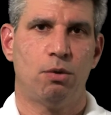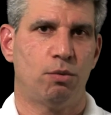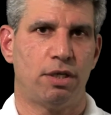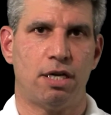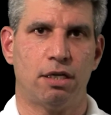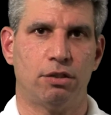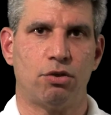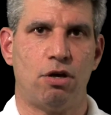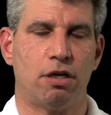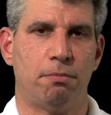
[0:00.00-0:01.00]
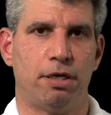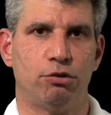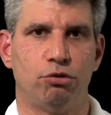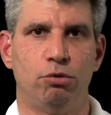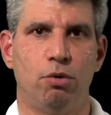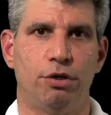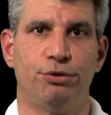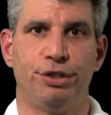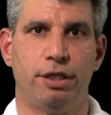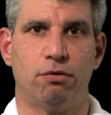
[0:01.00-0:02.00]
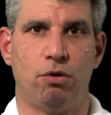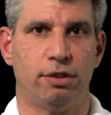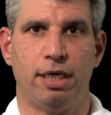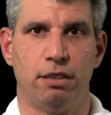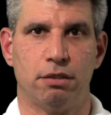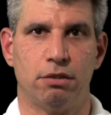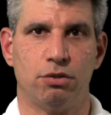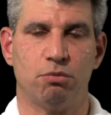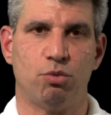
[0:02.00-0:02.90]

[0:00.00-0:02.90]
We're not going to talk about 200-year-old cases.